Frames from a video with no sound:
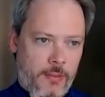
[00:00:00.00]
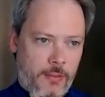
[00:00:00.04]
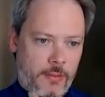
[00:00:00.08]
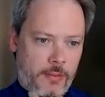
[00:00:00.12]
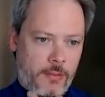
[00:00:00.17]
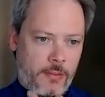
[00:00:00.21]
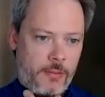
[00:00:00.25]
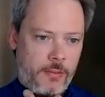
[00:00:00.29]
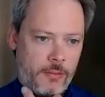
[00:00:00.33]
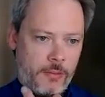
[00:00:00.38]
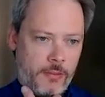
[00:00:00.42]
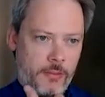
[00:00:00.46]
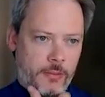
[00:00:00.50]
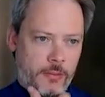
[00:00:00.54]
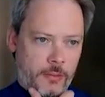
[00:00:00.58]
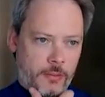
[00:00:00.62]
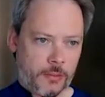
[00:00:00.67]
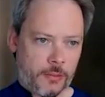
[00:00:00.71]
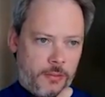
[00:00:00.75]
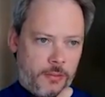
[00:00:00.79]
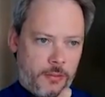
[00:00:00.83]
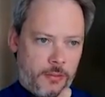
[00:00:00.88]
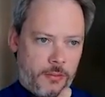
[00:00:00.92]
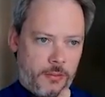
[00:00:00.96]

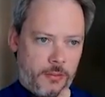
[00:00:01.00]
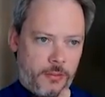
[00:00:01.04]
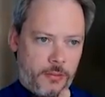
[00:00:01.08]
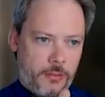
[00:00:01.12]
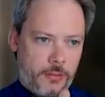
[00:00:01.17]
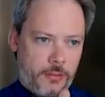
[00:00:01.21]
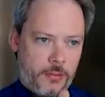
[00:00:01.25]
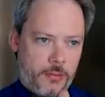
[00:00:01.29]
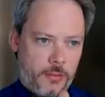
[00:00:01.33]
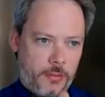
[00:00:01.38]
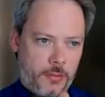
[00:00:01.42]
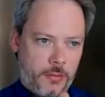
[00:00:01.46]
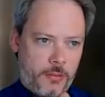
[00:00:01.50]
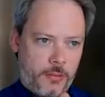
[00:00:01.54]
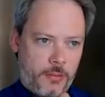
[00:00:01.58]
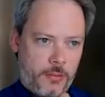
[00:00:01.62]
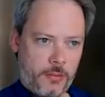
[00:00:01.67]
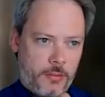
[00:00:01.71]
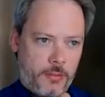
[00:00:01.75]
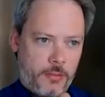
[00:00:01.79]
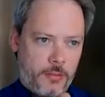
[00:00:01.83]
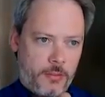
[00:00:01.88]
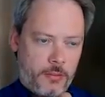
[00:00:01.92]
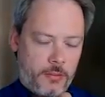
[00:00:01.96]

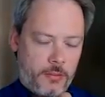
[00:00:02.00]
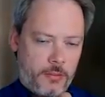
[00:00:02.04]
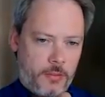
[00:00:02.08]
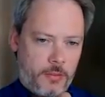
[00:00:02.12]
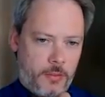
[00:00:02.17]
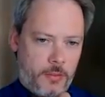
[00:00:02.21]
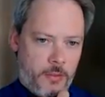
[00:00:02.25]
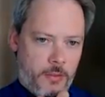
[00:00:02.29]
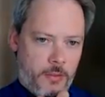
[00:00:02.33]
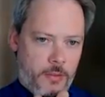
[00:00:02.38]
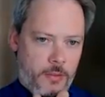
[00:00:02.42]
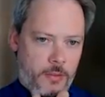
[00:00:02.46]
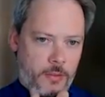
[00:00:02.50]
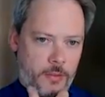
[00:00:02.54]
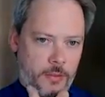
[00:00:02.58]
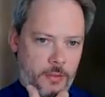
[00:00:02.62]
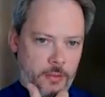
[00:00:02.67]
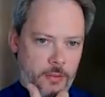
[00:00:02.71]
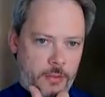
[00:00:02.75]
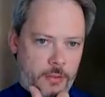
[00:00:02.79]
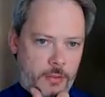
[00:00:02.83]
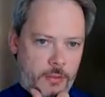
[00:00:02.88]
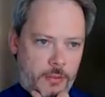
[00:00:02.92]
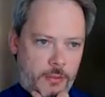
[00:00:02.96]

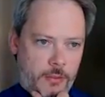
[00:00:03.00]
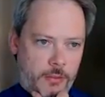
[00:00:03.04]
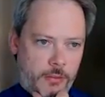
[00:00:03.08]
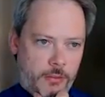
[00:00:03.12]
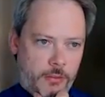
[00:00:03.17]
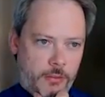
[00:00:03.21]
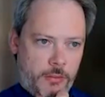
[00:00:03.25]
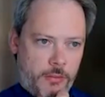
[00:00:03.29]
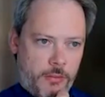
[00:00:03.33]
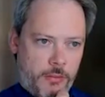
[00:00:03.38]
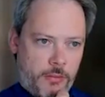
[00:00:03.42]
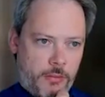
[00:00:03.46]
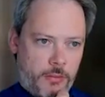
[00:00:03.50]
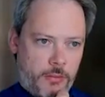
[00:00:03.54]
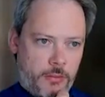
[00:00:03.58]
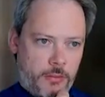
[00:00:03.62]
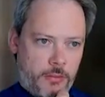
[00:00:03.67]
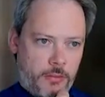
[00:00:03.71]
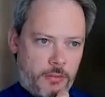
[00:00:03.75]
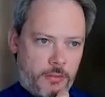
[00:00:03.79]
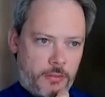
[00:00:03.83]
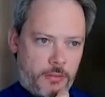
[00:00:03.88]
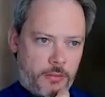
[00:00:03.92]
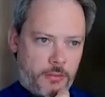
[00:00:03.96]

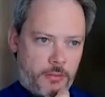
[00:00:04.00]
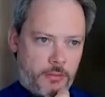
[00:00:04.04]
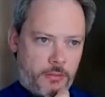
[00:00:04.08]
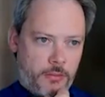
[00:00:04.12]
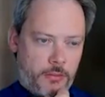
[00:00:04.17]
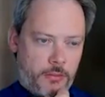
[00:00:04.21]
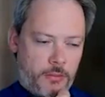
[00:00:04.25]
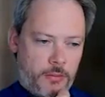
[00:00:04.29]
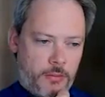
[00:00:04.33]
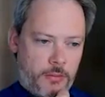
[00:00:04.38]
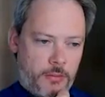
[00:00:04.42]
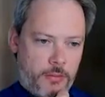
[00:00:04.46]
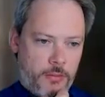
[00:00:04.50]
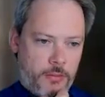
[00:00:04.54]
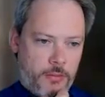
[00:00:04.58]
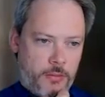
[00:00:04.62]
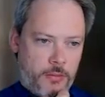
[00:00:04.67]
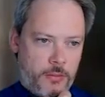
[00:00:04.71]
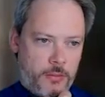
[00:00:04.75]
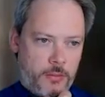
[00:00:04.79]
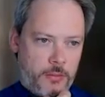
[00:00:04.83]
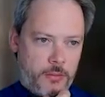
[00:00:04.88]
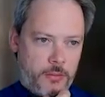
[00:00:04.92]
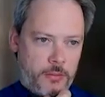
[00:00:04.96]

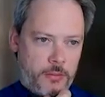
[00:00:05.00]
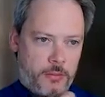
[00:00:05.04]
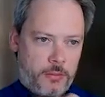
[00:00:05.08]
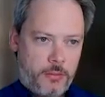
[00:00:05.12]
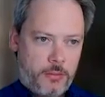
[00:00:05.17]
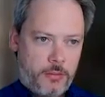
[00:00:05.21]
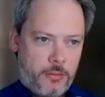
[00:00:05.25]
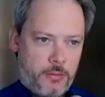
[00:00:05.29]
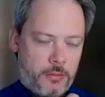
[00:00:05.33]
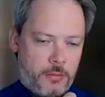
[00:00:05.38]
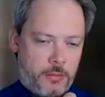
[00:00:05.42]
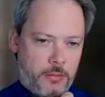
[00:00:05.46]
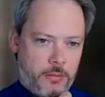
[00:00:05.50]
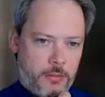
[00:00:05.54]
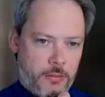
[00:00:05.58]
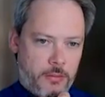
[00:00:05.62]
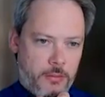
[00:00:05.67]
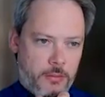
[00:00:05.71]
This person isn't speaking.